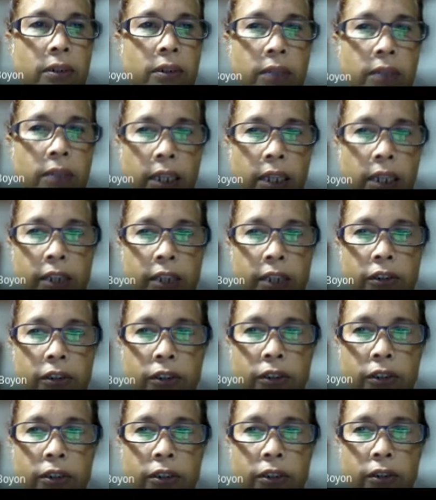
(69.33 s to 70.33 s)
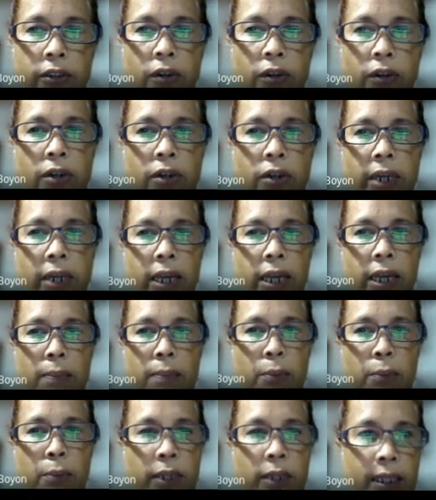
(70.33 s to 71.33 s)
relation or a
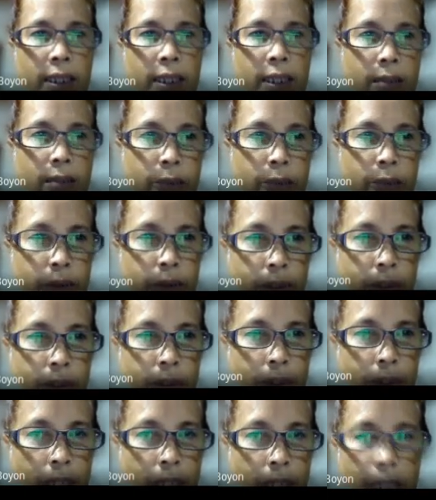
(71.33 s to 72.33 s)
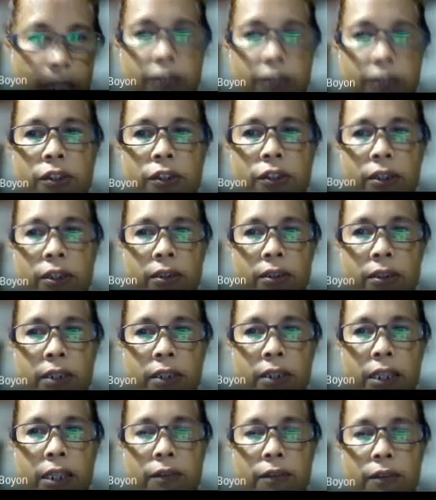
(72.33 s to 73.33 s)
polygamous relation
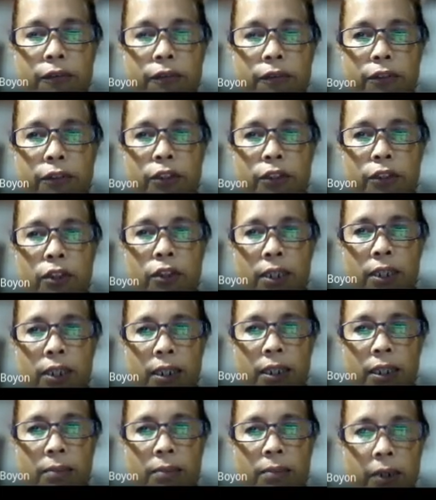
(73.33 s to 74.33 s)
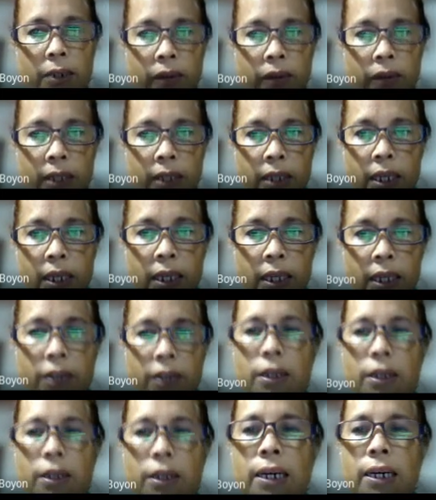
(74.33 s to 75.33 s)
if we're talking about
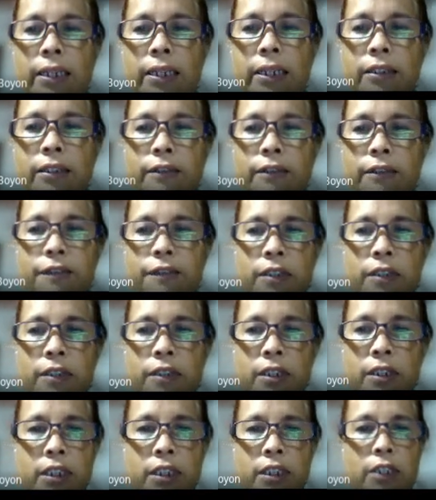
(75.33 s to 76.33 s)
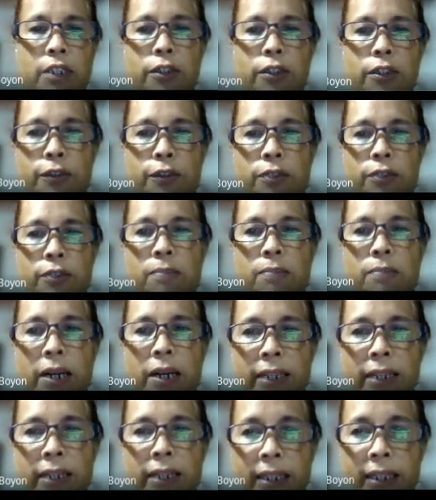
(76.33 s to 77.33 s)
the kind of serious
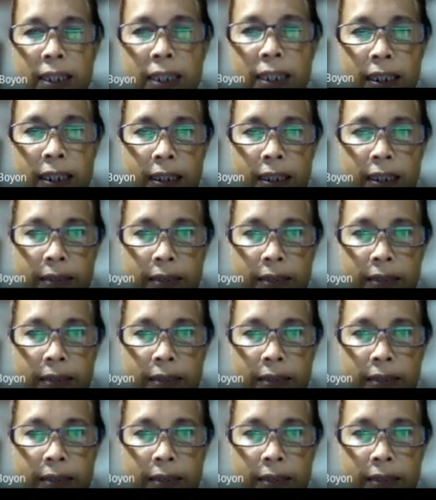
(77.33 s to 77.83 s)
marital